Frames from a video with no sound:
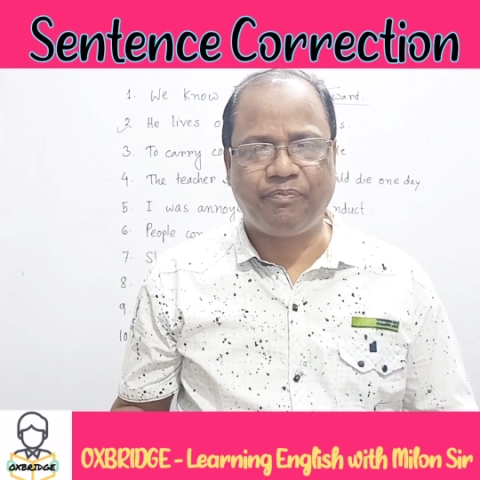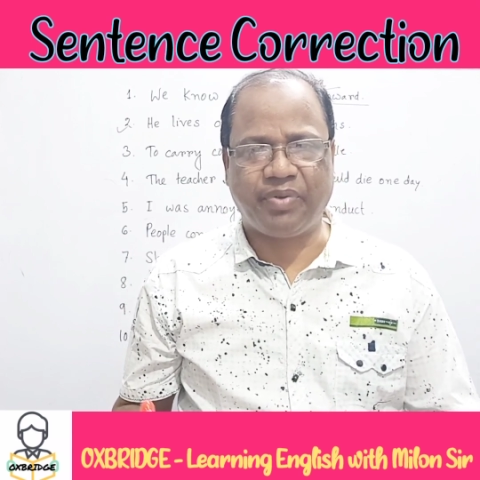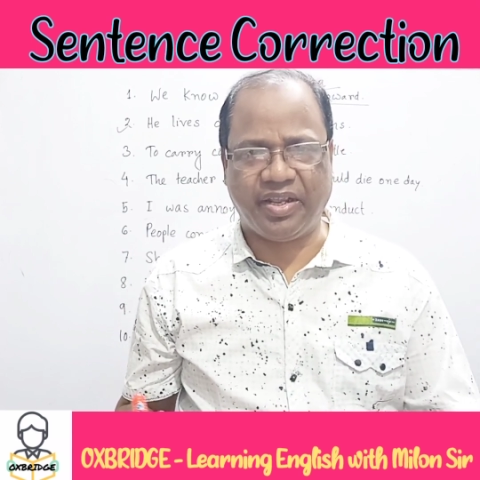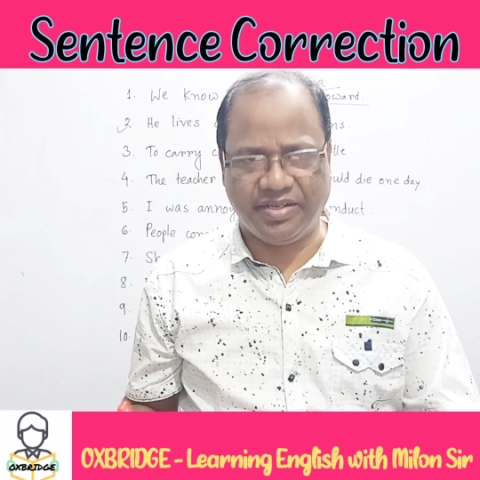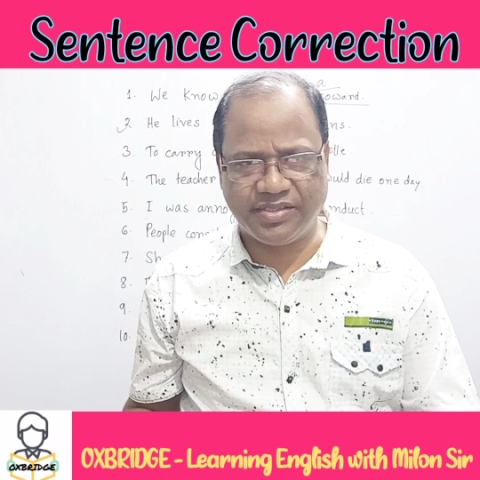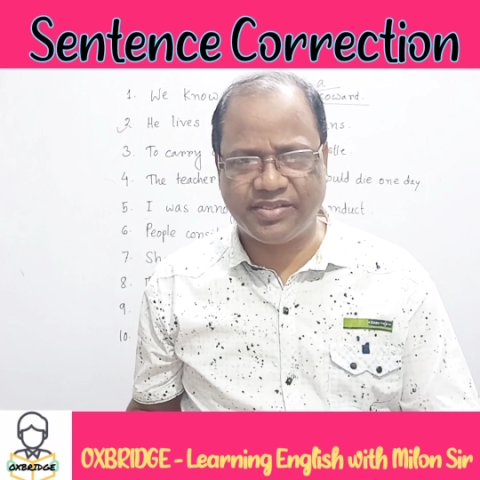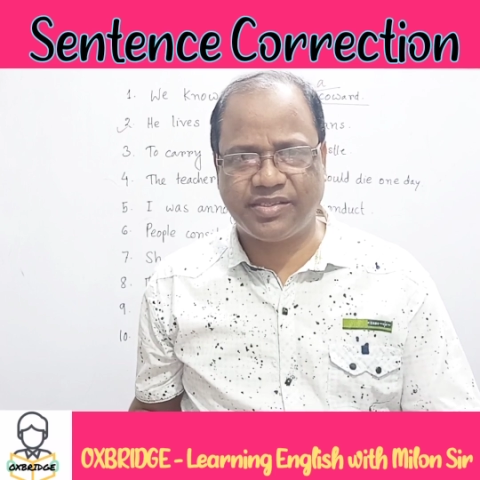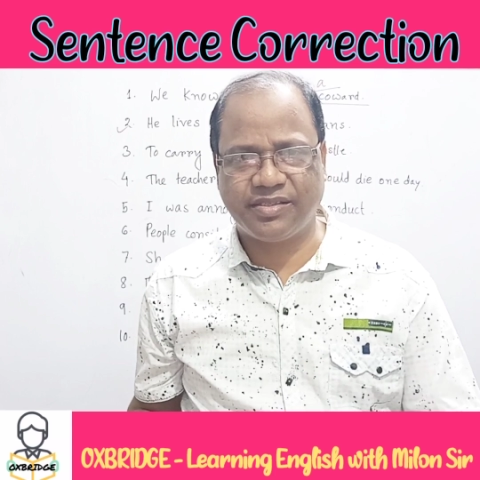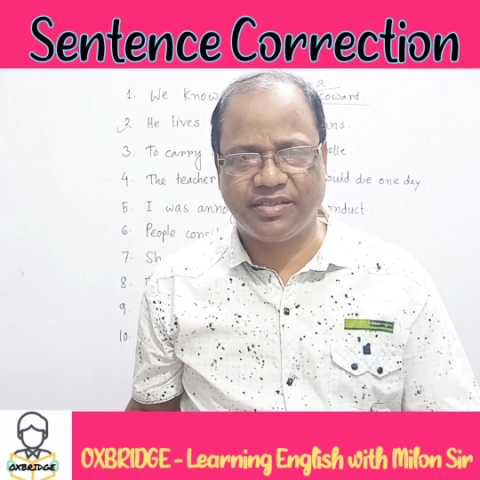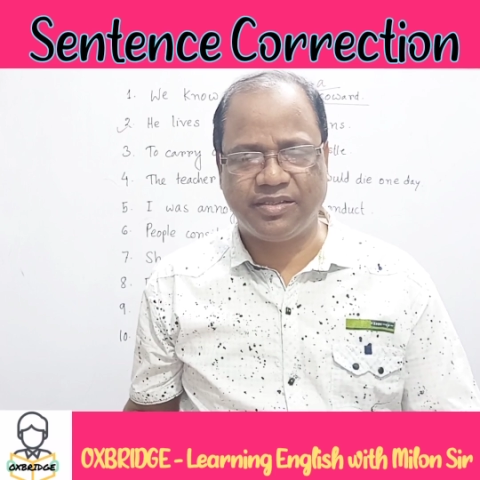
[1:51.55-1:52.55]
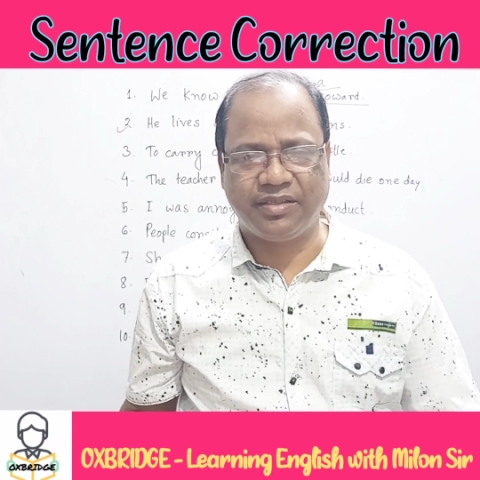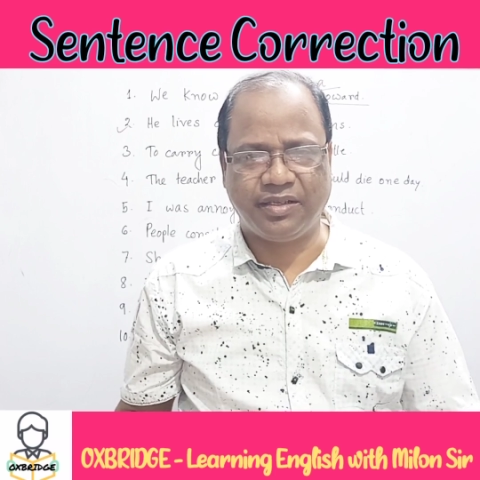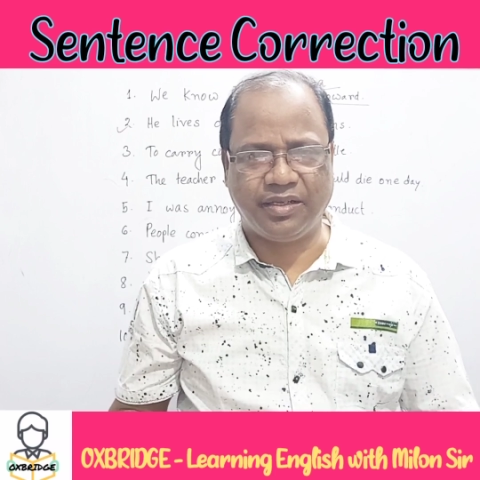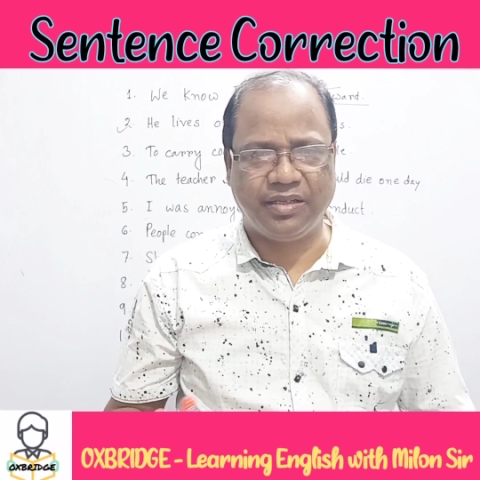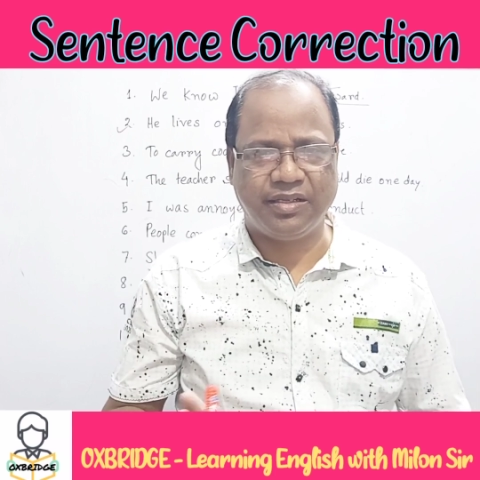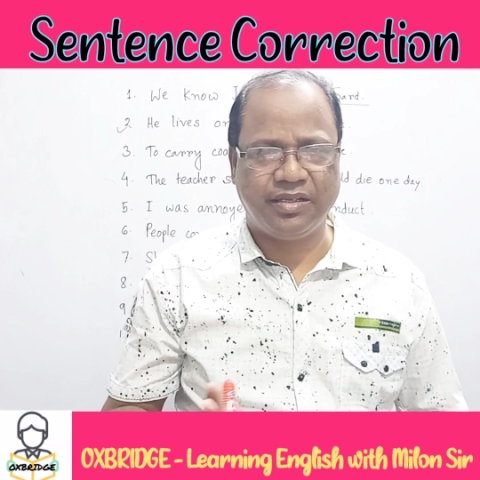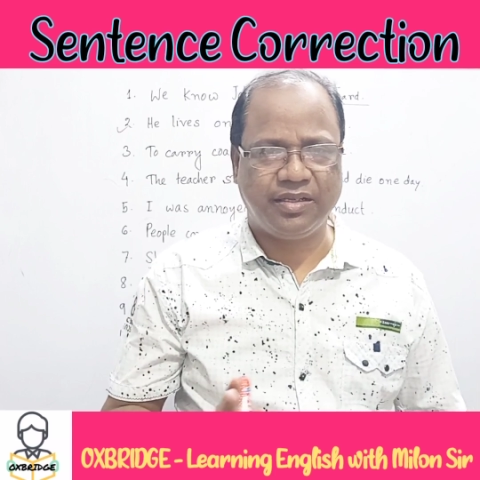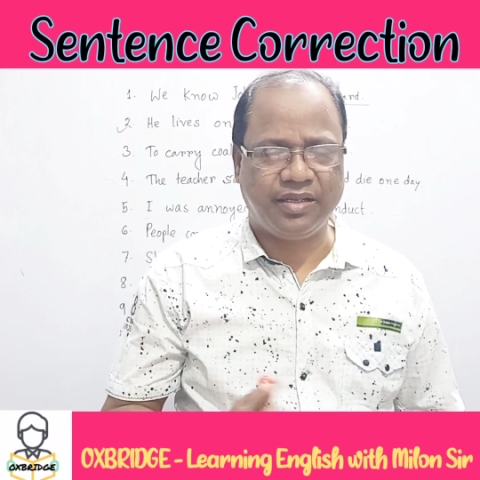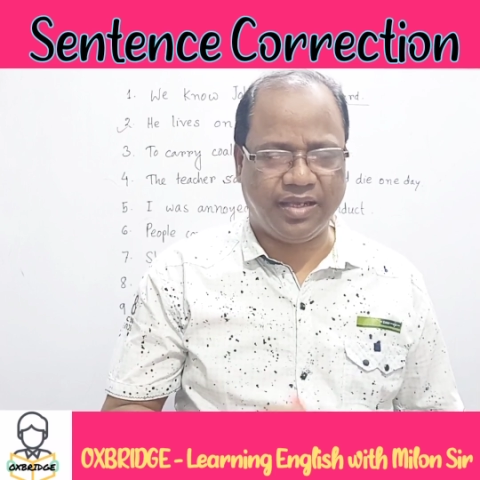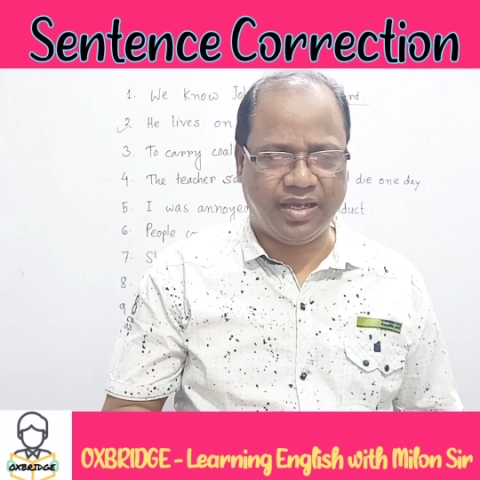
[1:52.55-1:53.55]
phrase
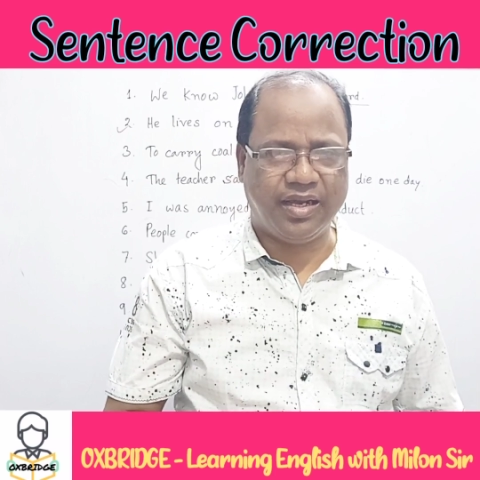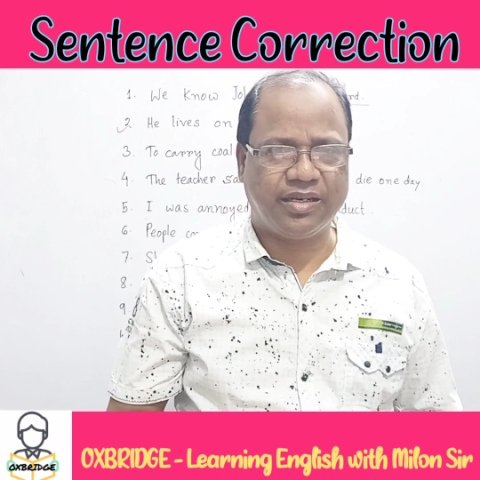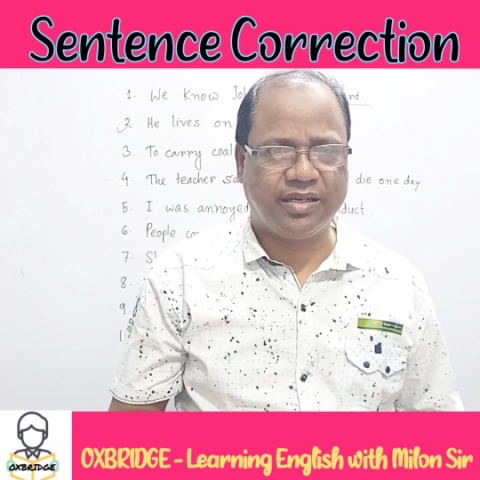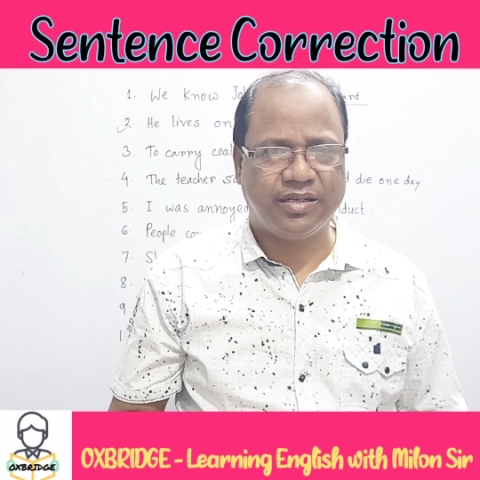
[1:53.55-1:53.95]
here,